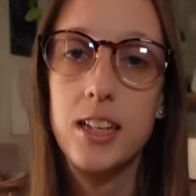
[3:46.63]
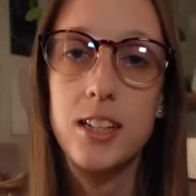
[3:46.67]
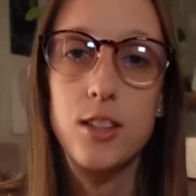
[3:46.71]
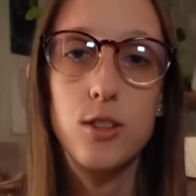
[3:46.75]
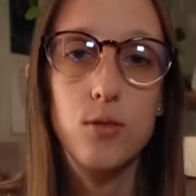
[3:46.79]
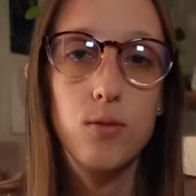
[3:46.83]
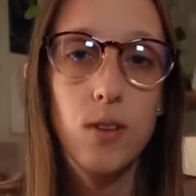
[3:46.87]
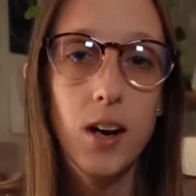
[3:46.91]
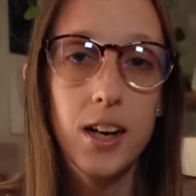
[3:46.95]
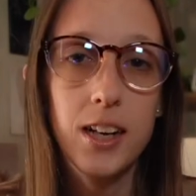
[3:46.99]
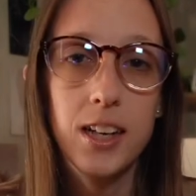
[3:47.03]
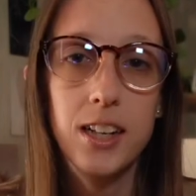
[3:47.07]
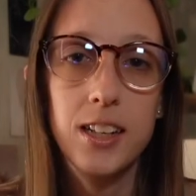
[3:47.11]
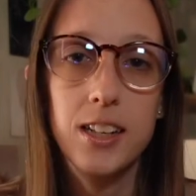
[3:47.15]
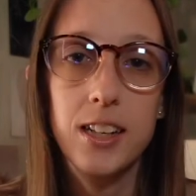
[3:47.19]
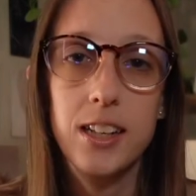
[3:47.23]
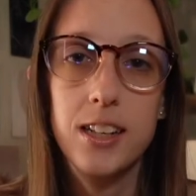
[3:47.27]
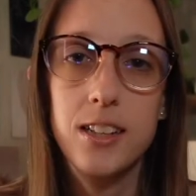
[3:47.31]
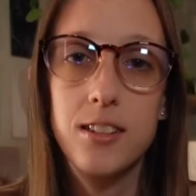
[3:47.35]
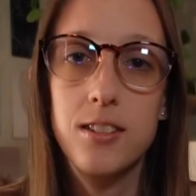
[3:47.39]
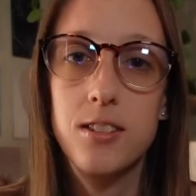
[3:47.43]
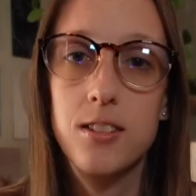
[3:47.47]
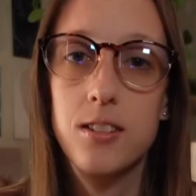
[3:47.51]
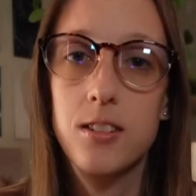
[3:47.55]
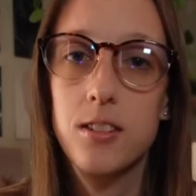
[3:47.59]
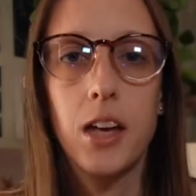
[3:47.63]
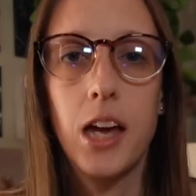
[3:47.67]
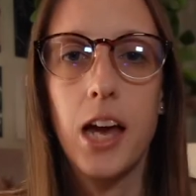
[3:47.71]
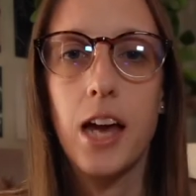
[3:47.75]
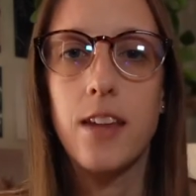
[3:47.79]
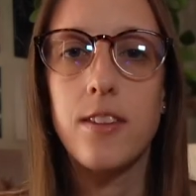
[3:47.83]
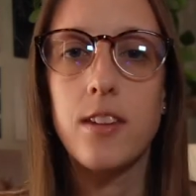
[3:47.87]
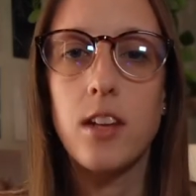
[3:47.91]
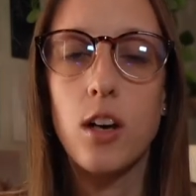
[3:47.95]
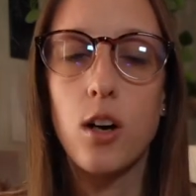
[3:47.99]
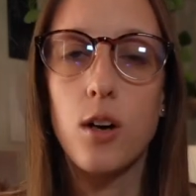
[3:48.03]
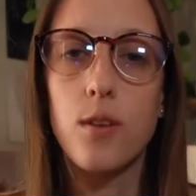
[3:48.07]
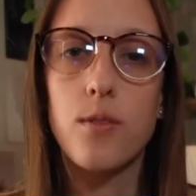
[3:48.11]
its ruggedness,
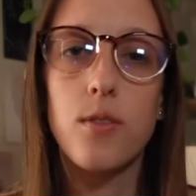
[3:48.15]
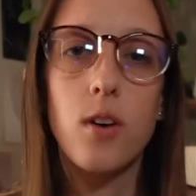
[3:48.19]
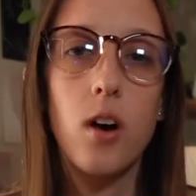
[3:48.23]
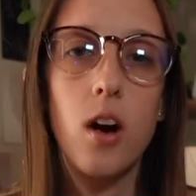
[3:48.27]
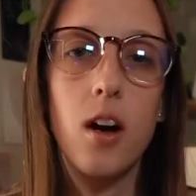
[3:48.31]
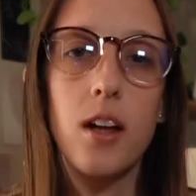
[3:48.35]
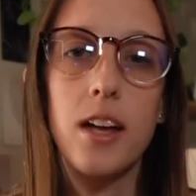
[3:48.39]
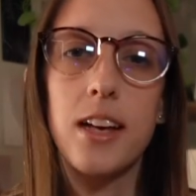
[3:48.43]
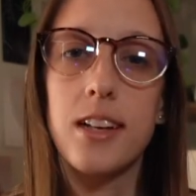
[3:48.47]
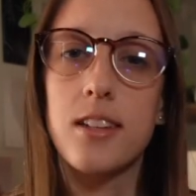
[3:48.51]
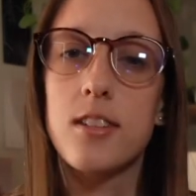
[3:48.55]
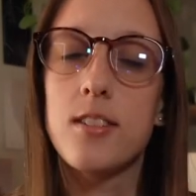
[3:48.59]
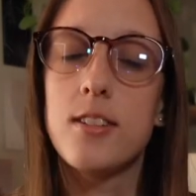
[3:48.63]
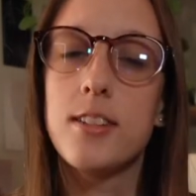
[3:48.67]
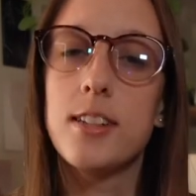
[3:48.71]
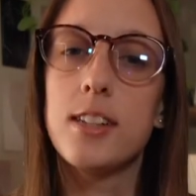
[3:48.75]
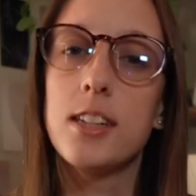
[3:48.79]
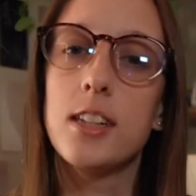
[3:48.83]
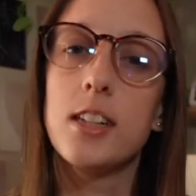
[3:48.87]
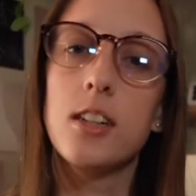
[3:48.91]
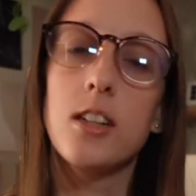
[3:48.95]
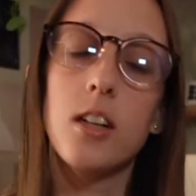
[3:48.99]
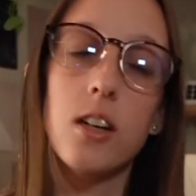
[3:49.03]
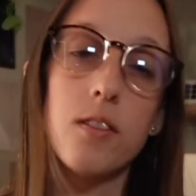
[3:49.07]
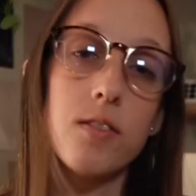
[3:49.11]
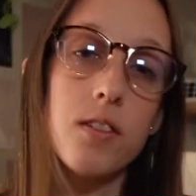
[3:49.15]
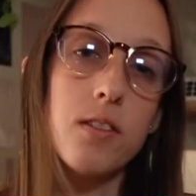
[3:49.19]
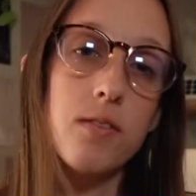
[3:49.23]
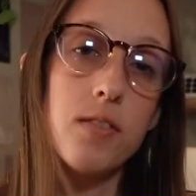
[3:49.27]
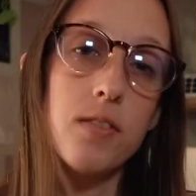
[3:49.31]
and the overall exterior of the